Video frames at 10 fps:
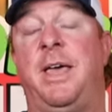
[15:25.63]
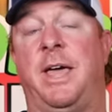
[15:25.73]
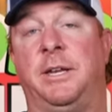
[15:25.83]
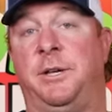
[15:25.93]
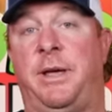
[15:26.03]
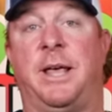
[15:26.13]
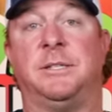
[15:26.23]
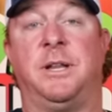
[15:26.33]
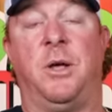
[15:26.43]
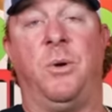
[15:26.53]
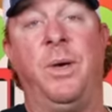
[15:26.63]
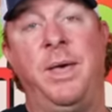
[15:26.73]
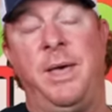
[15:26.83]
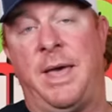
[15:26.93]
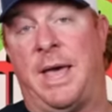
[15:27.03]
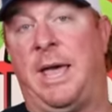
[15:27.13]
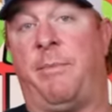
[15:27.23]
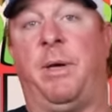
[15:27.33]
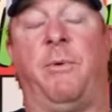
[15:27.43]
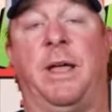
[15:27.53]
And as you guys know, I
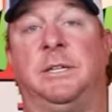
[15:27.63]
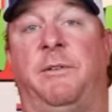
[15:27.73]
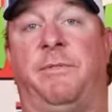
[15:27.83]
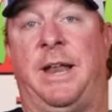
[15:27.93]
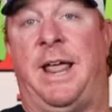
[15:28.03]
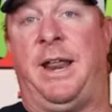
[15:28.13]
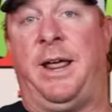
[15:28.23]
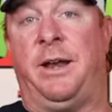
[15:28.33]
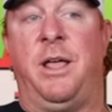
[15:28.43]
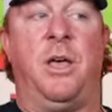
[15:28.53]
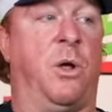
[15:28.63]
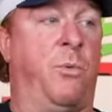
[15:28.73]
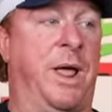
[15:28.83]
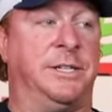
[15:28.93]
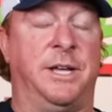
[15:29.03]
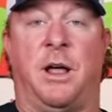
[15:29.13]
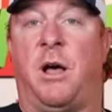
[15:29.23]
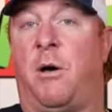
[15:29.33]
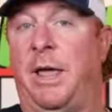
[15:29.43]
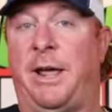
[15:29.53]
am a ratchet fanatic, a ratchet
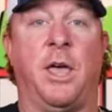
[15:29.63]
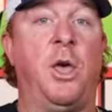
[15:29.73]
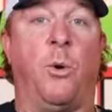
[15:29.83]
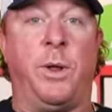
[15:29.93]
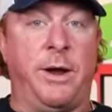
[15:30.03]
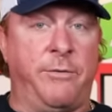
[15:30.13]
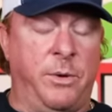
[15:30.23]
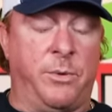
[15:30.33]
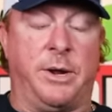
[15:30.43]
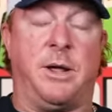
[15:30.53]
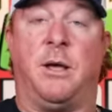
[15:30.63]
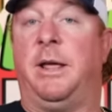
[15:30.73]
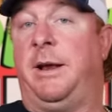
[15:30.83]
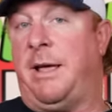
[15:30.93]
holic, whatever you want to call it.